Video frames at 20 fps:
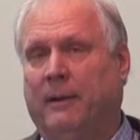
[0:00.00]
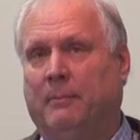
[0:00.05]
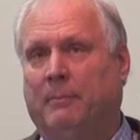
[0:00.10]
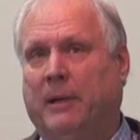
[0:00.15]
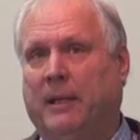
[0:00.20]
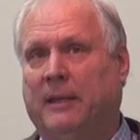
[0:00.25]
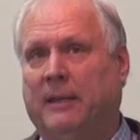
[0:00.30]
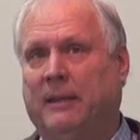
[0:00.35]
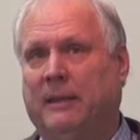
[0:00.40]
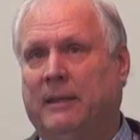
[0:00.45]

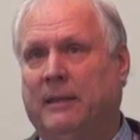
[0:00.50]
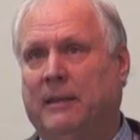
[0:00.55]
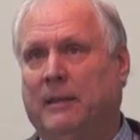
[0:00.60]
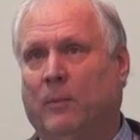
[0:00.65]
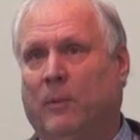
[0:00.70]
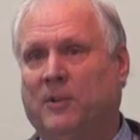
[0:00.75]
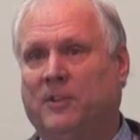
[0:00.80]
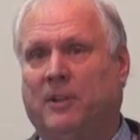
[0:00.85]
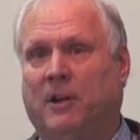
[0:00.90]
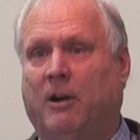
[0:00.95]
But it
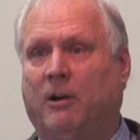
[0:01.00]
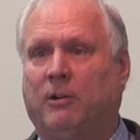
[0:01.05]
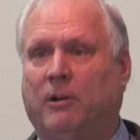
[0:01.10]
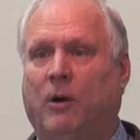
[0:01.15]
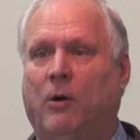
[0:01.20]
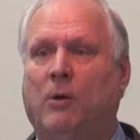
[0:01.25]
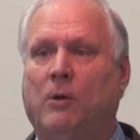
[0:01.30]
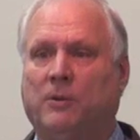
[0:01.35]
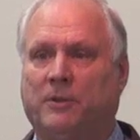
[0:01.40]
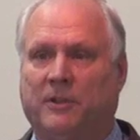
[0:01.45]
wasn't our
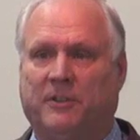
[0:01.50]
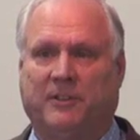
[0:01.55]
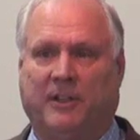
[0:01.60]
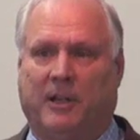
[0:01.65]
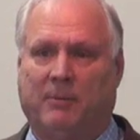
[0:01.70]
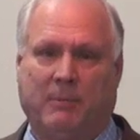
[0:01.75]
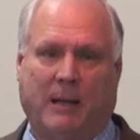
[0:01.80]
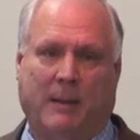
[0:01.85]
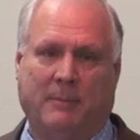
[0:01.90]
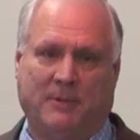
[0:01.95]
goal to
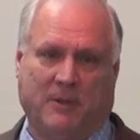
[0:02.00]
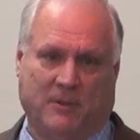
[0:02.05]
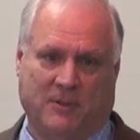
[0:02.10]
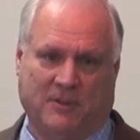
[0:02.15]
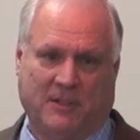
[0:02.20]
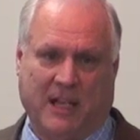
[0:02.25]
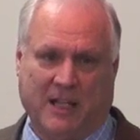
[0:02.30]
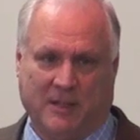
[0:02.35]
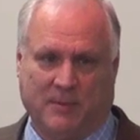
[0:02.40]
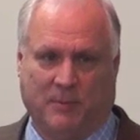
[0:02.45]
sell Bob Jones
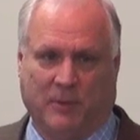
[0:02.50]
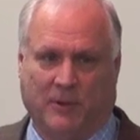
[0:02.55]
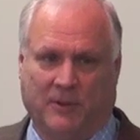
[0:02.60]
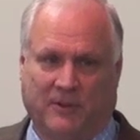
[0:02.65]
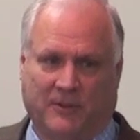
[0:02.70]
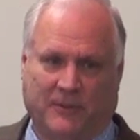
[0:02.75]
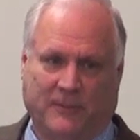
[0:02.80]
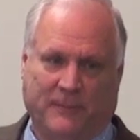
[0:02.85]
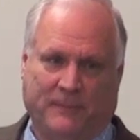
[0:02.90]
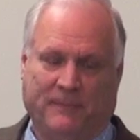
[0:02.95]

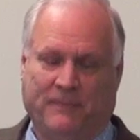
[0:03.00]
textbooks.